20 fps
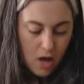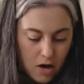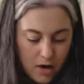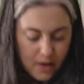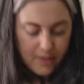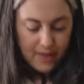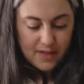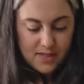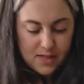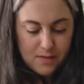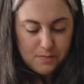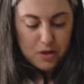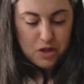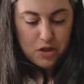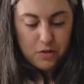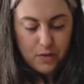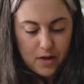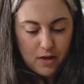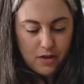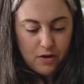All right, that seemed to
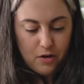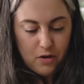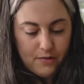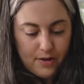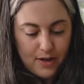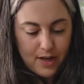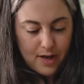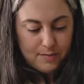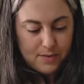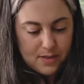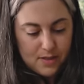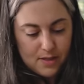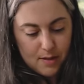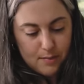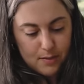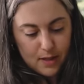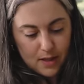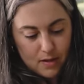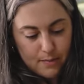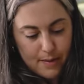do it. Third of a cup
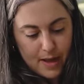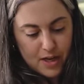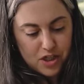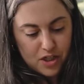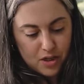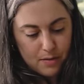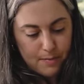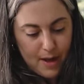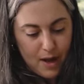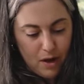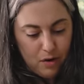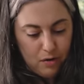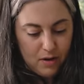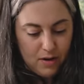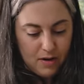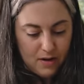seemed like the magic amount.